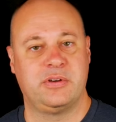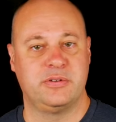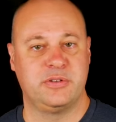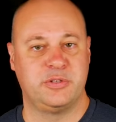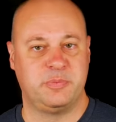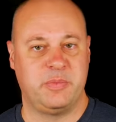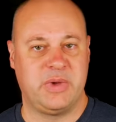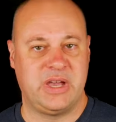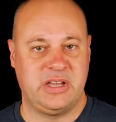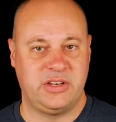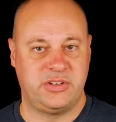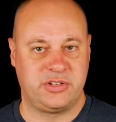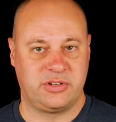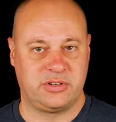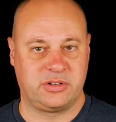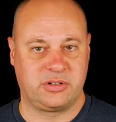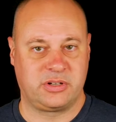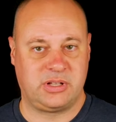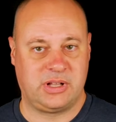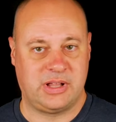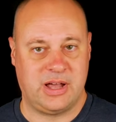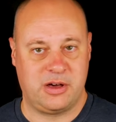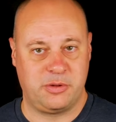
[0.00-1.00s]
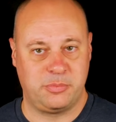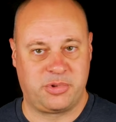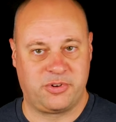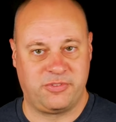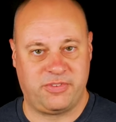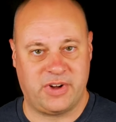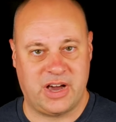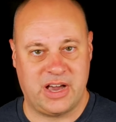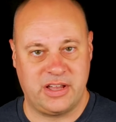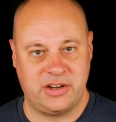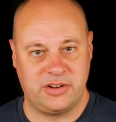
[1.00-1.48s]
those major cloud
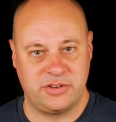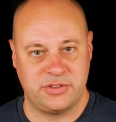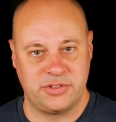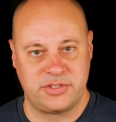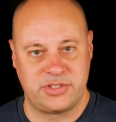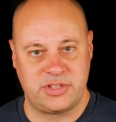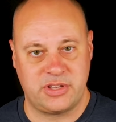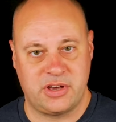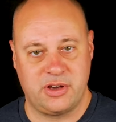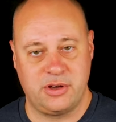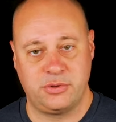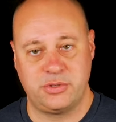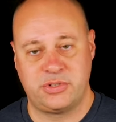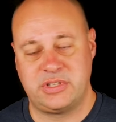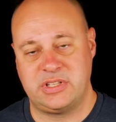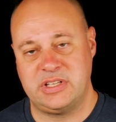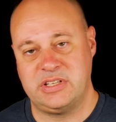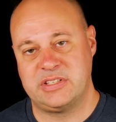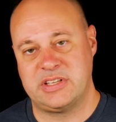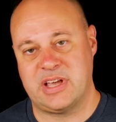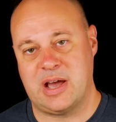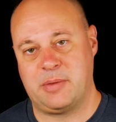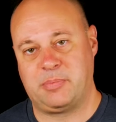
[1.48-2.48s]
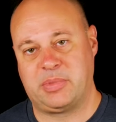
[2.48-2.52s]
providers to host these